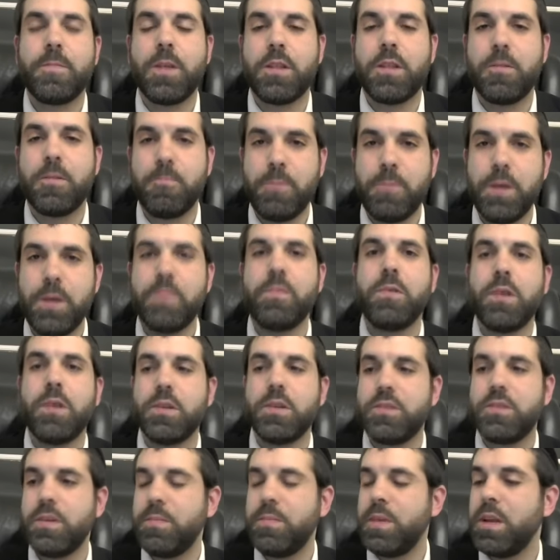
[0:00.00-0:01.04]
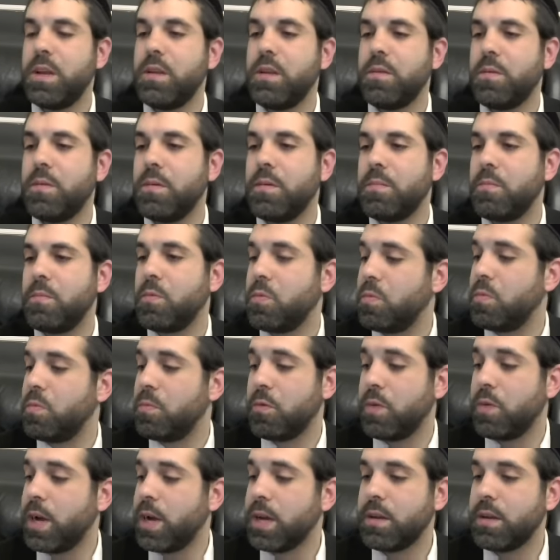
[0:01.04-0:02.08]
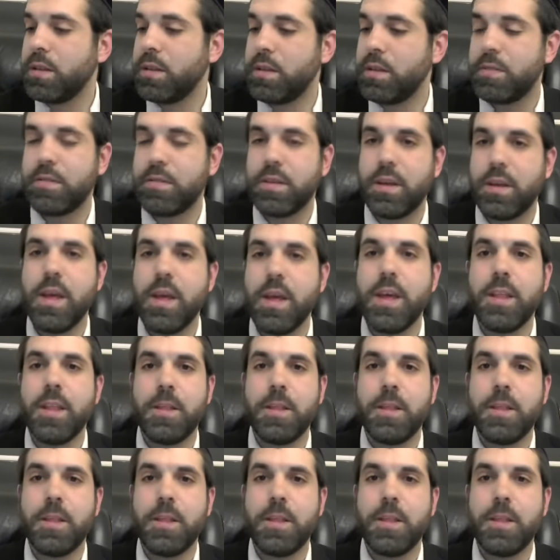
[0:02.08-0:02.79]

That the people, Hashem made it miraculously,